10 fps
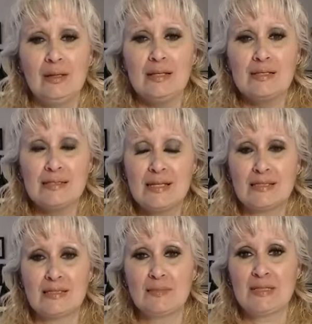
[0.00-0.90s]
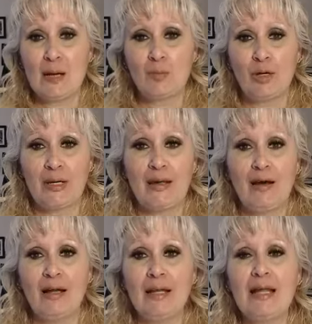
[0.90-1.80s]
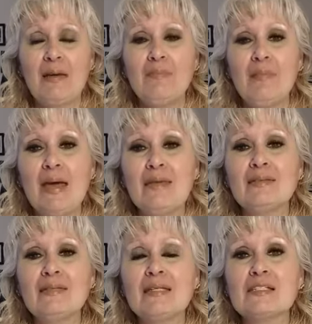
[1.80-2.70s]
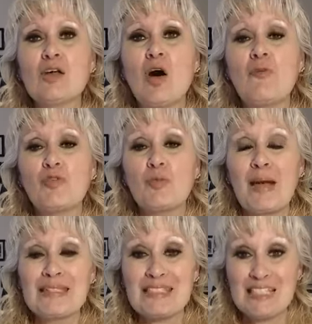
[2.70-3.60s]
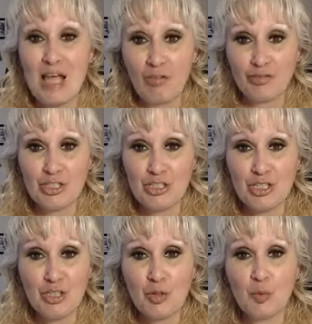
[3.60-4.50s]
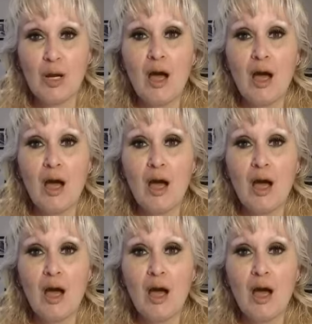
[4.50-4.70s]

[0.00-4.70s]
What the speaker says: systems that I'm working on, and I made this all for myself to do.